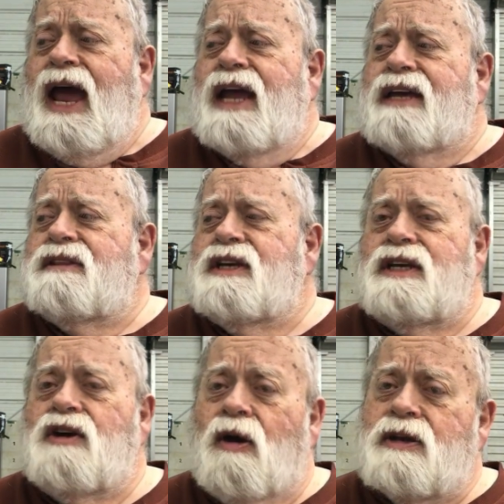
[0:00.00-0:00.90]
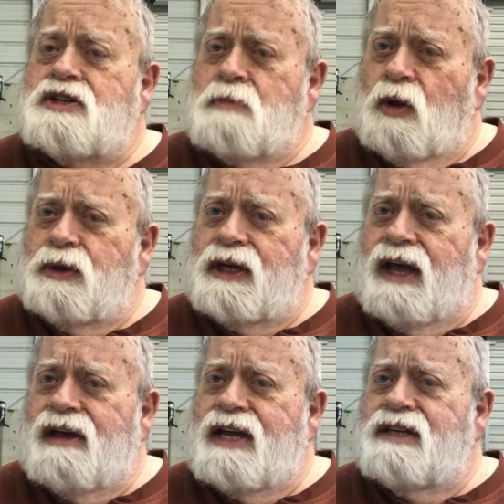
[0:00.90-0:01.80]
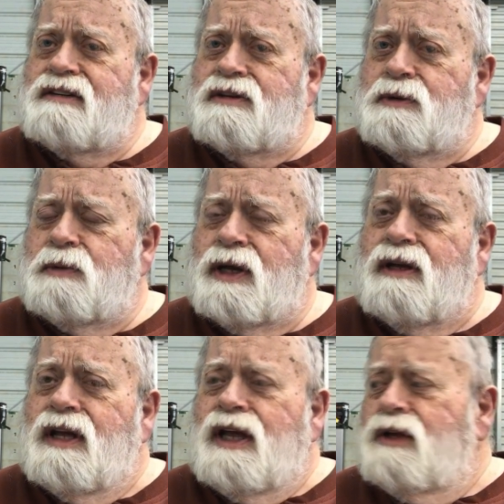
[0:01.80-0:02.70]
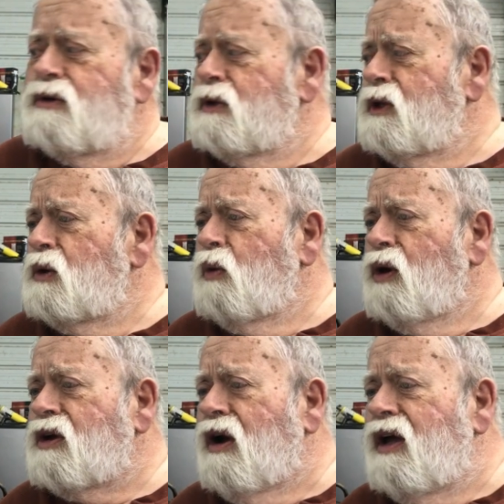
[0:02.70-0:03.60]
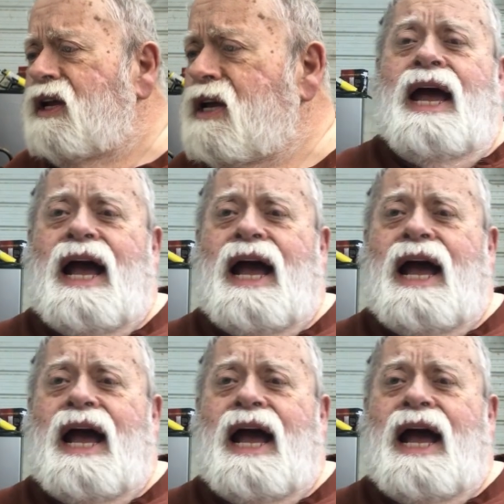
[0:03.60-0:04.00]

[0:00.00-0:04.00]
And the garnish molding I had to do a little work on.